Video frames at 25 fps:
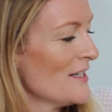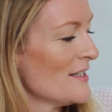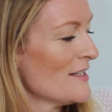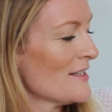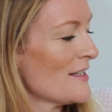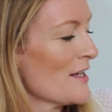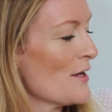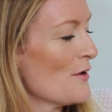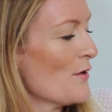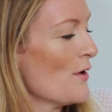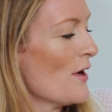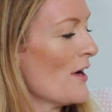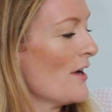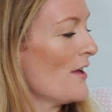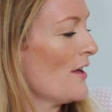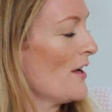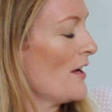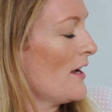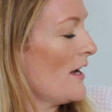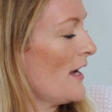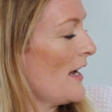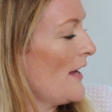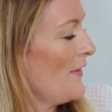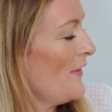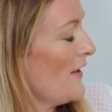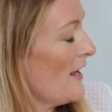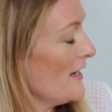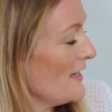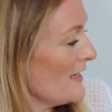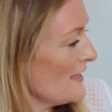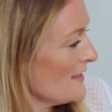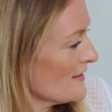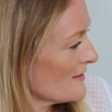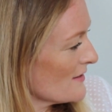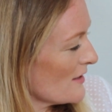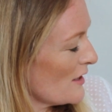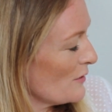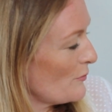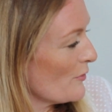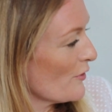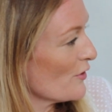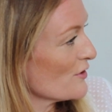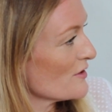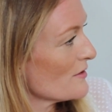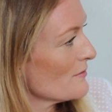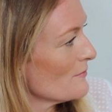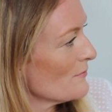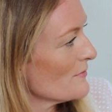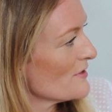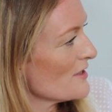So, and then inside we've
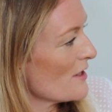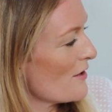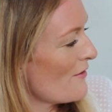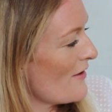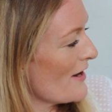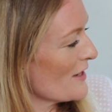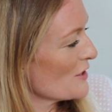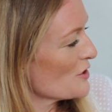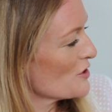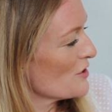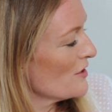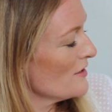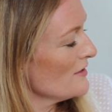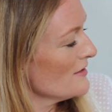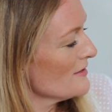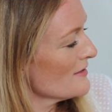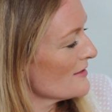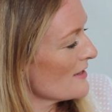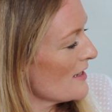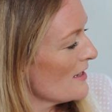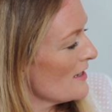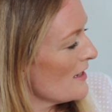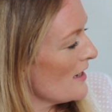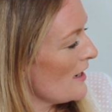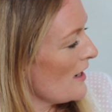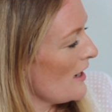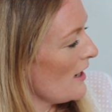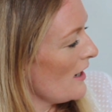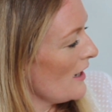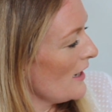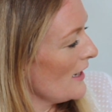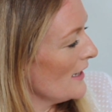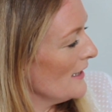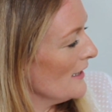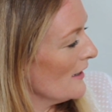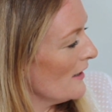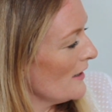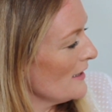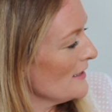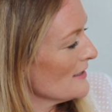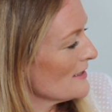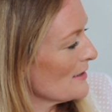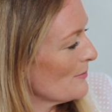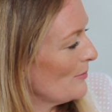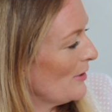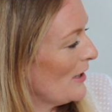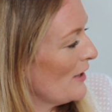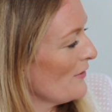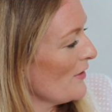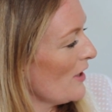got some directions. Highlight,
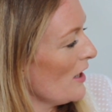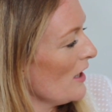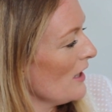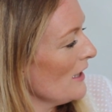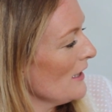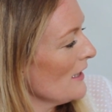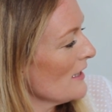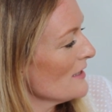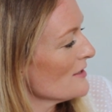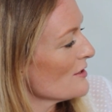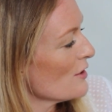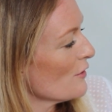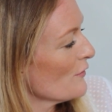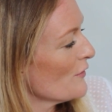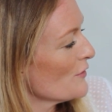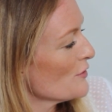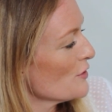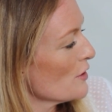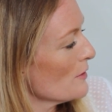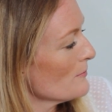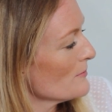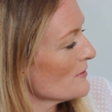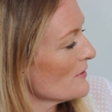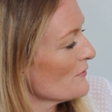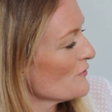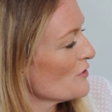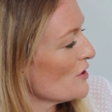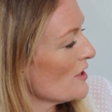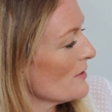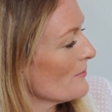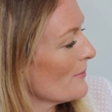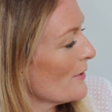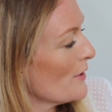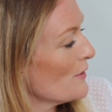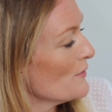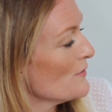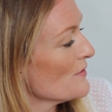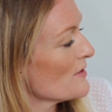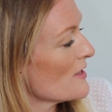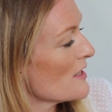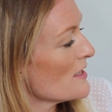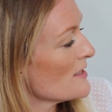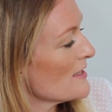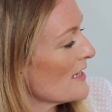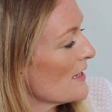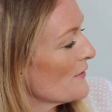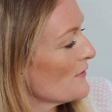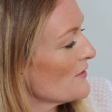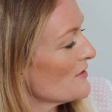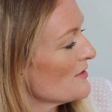apply the highlighter on the tops of cheekbones,
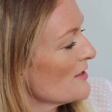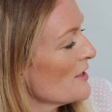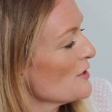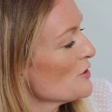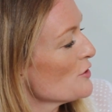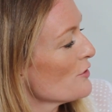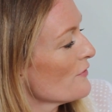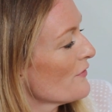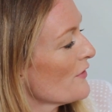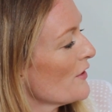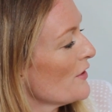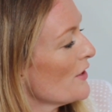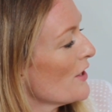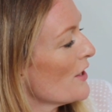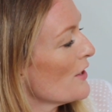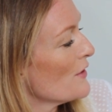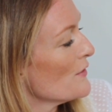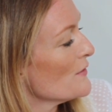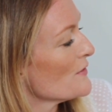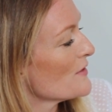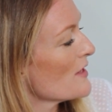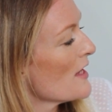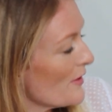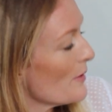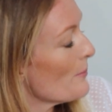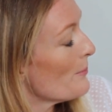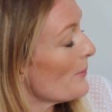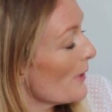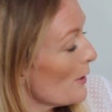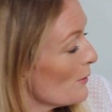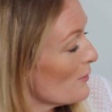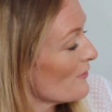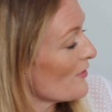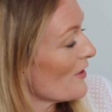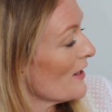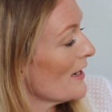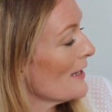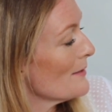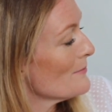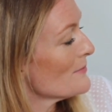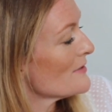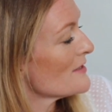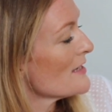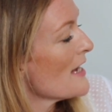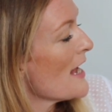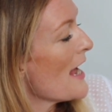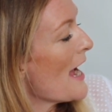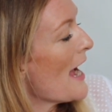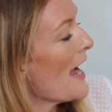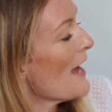down the centre of the nose, by the bow of the
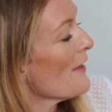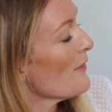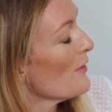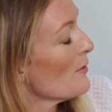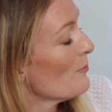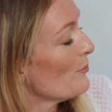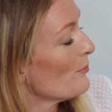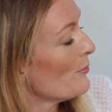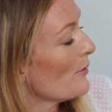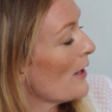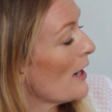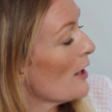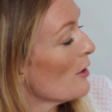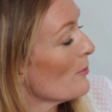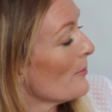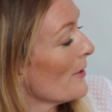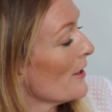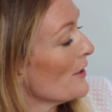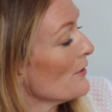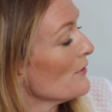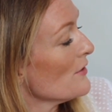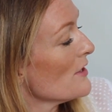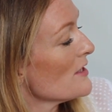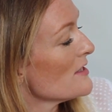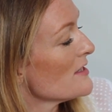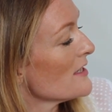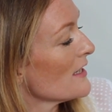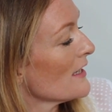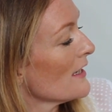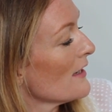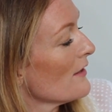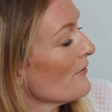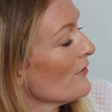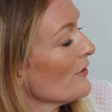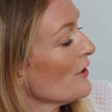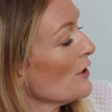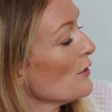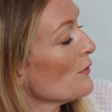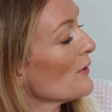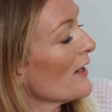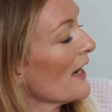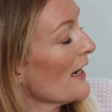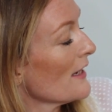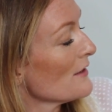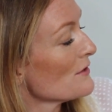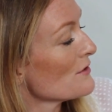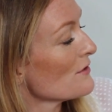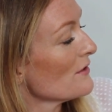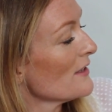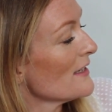lips, and the brow bone to give you
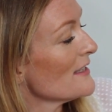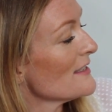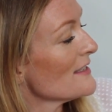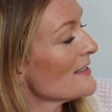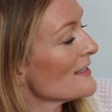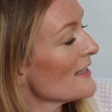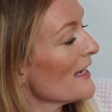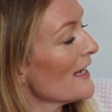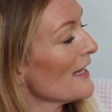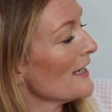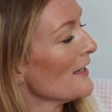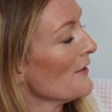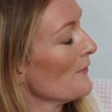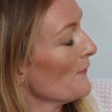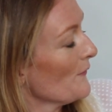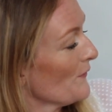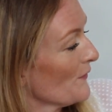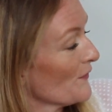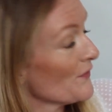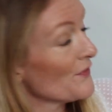candlelit skin.